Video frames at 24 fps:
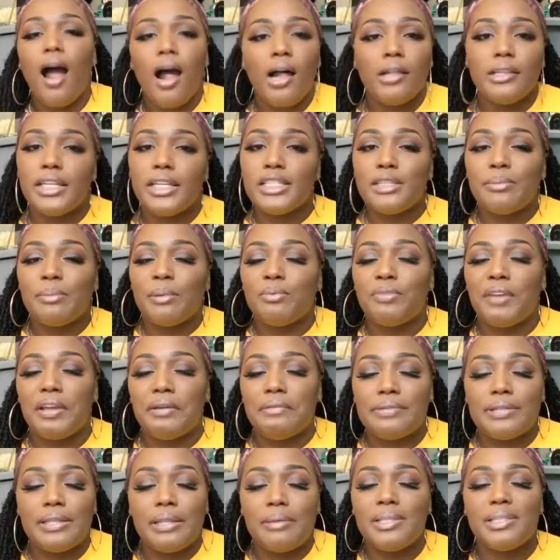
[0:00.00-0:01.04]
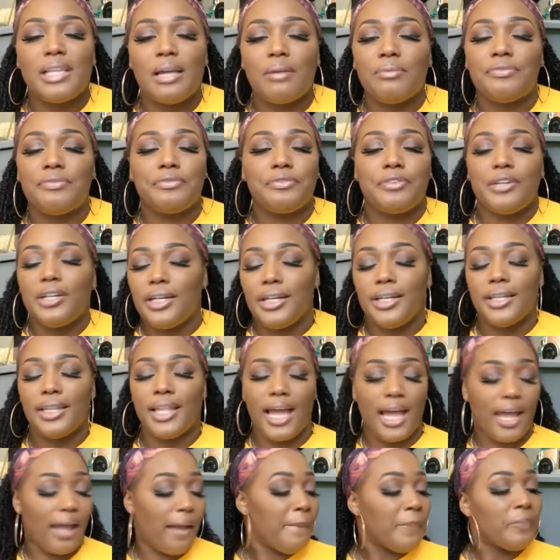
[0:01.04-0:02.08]
All these are my favorite. Let me stop
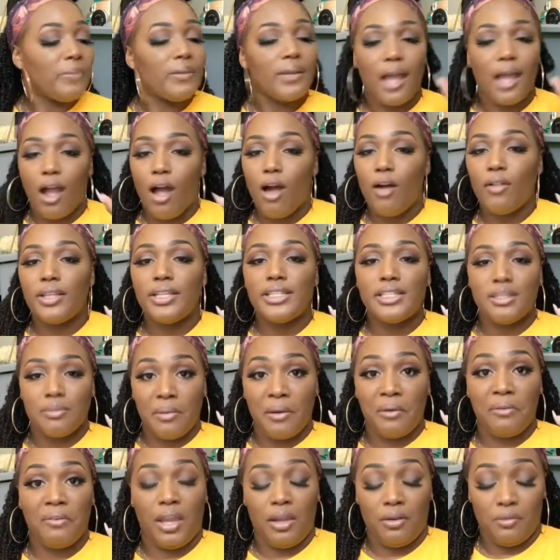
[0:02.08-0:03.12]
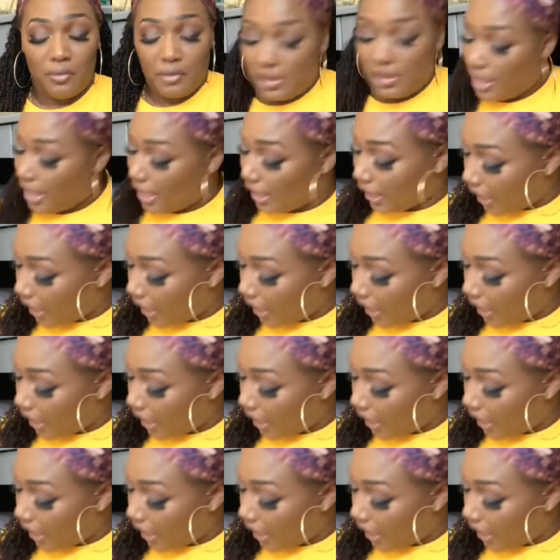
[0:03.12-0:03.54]
freaking lying. All these are my favorite.